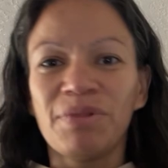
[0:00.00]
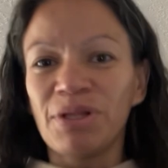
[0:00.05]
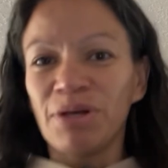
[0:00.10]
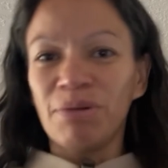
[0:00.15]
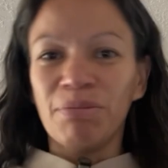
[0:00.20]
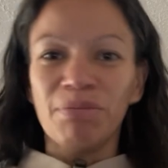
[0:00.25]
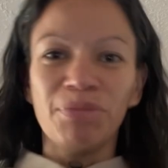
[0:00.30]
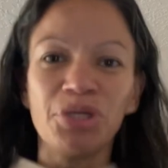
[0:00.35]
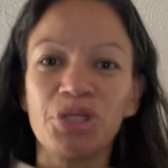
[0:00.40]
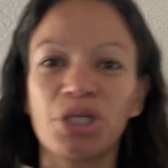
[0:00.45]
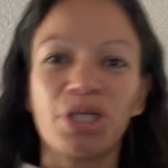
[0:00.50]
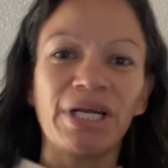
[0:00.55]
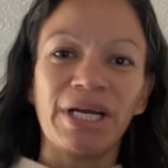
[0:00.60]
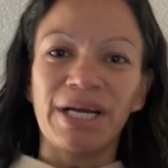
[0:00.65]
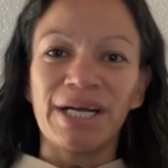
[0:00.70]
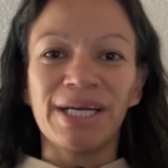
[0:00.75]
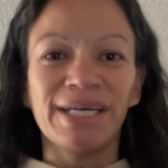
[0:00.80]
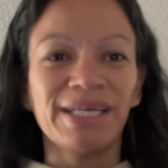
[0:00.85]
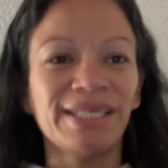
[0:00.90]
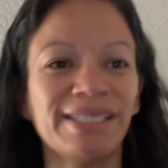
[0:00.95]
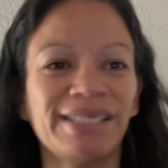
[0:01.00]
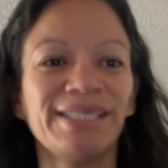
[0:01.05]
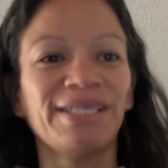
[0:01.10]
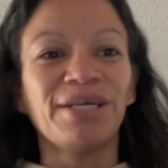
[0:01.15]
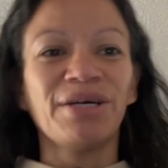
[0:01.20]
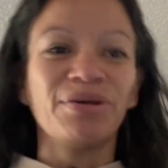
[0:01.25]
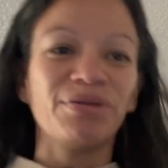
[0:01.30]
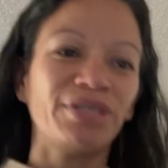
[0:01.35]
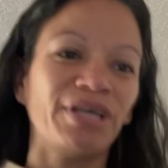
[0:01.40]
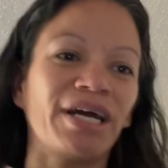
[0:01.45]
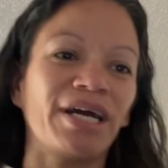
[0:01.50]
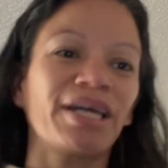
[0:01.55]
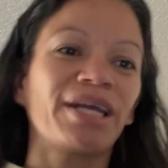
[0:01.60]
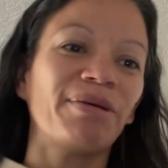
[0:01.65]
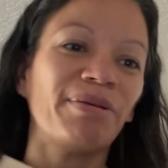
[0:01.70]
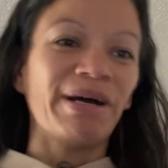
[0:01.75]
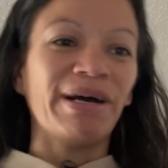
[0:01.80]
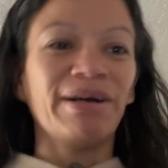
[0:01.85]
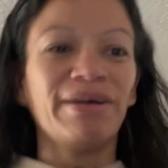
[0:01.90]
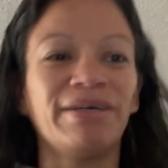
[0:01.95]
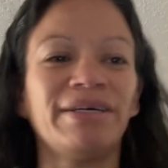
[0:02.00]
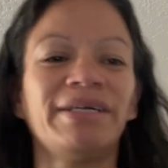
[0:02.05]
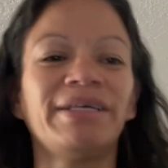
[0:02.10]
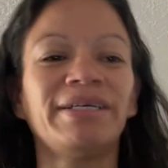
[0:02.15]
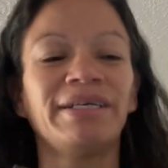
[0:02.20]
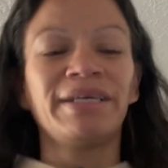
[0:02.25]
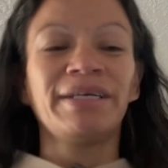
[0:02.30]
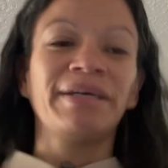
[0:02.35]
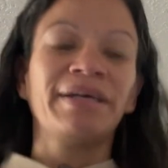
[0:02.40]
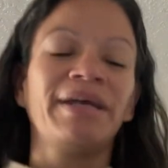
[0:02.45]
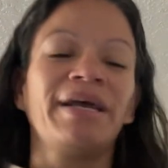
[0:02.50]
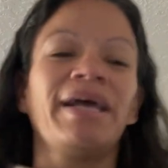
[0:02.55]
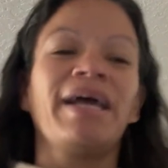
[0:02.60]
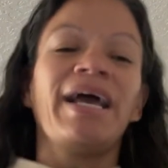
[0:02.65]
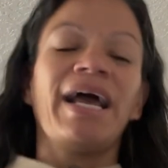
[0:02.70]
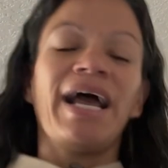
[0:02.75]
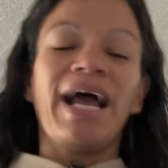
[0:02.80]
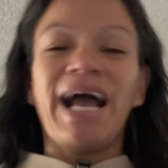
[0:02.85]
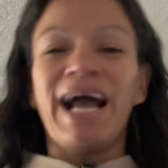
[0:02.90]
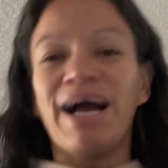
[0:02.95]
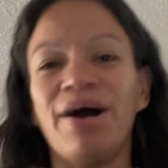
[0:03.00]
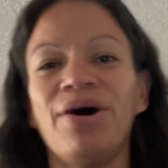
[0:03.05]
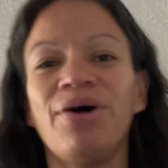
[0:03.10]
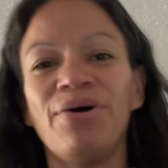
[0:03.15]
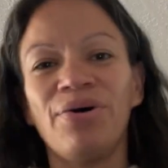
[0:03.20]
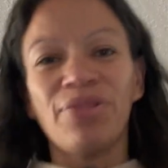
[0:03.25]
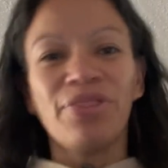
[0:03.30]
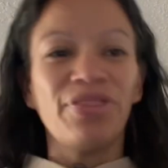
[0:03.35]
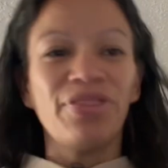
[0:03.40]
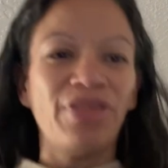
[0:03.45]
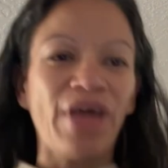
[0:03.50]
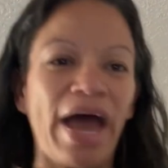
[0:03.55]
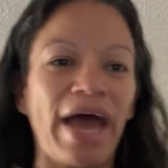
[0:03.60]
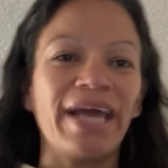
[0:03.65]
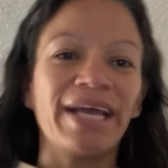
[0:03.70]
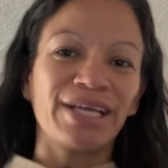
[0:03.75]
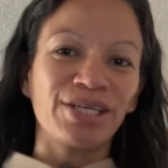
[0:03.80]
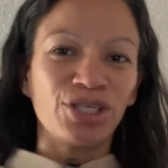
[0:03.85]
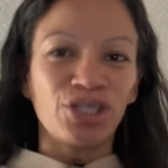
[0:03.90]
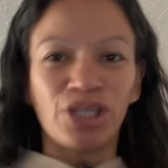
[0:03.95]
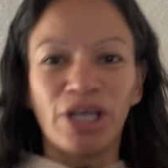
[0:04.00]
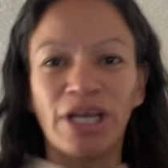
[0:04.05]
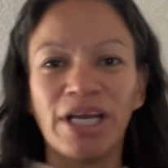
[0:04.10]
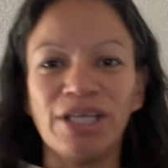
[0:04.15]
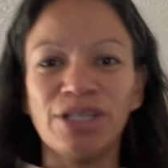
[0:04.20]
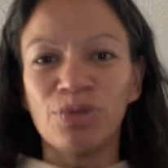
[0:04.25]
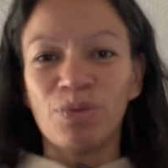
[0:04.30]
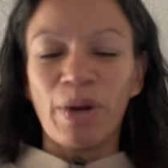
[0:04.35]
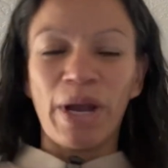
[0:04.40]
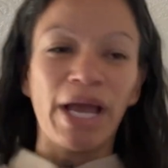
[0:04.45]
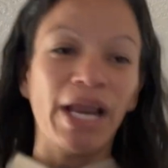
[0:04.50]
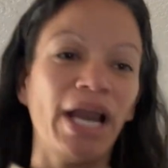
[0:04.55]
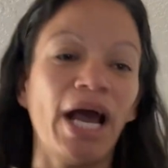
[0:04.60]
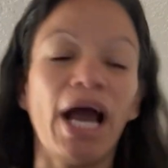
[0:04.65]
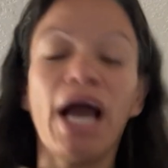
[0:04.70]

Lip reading: little missionaries, talking about how that exchange went.